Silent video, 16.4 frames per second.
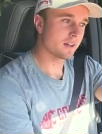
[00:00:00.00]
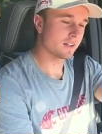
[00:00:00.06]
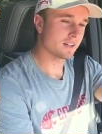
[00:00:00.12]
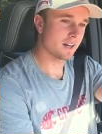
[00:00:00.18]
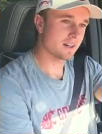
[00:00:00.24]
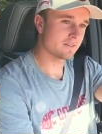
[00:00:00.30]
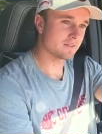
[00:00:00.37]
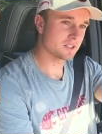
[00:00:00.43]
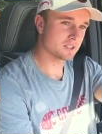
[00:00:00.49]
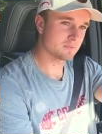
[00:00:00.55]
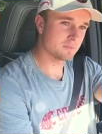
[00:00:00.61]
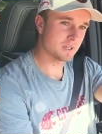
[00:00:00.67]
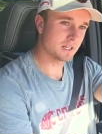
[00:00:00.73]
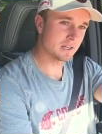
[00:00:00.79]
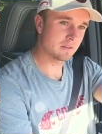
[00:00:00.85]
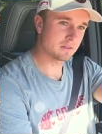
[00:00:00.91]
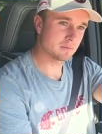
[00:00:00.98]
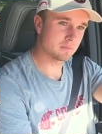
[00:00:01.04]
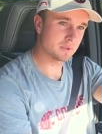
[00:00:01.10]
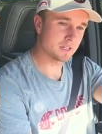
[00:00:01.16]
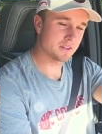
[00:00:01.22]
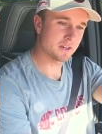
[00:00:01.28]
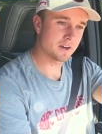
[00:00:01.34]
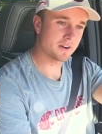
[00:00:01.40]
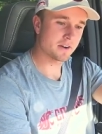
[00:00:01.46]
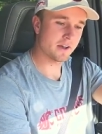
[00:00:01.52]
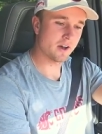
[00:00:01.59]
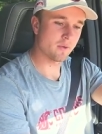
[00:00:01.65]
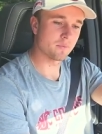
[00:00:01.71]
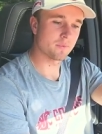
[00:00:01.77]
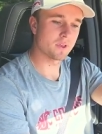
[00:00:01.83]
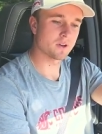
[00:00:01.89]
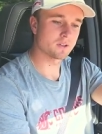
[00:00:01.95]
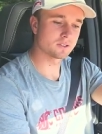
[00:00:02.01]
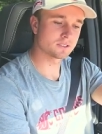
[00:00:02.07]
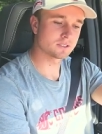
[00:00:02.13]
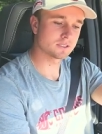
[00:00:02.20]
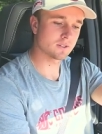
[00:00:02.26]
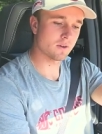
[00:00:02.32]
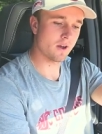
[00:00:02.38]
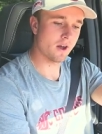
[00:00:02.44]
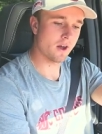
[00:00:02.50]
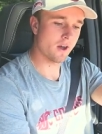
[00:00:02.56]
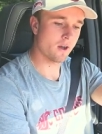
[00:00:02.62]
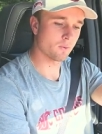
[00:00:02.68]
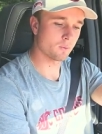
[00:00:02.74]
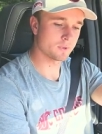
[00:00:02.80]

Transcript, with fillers: kind of just being able to be there to help those uh,